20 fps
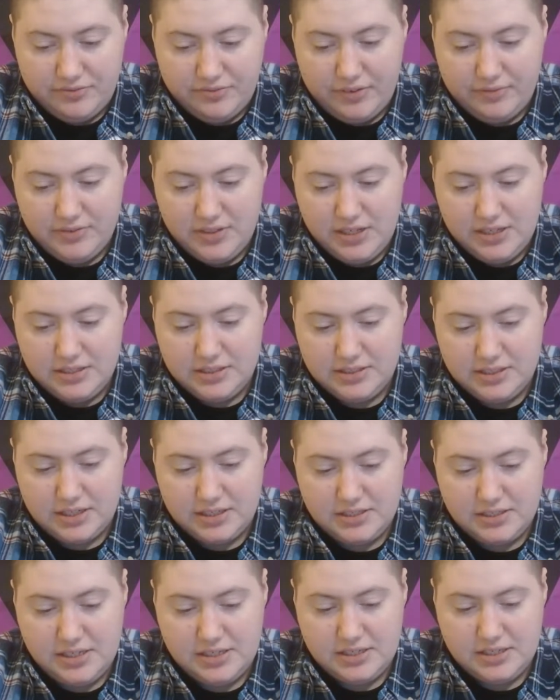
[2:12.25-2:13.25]
50s,
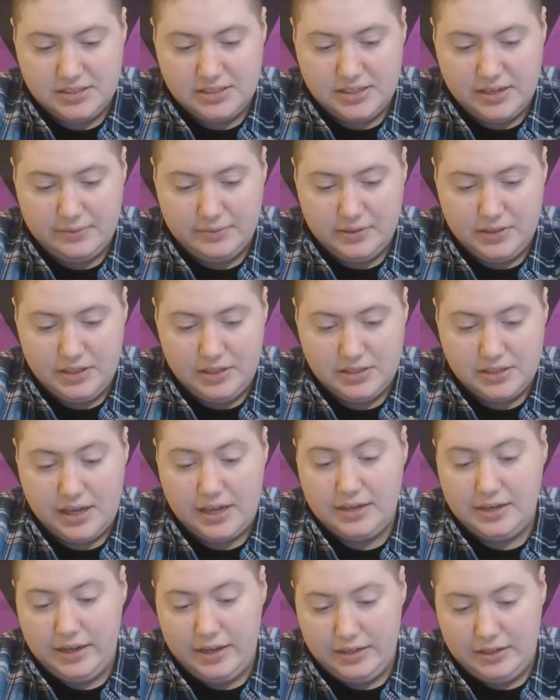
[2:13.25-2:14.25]
60s, and 70s
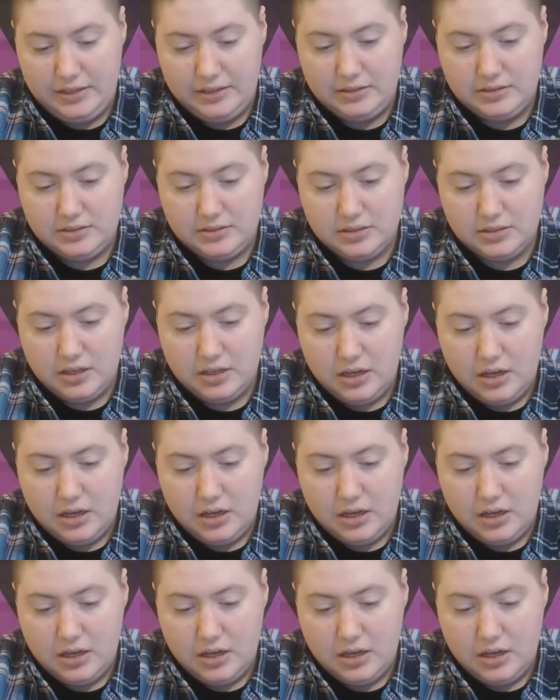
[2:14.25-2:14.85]
and 80s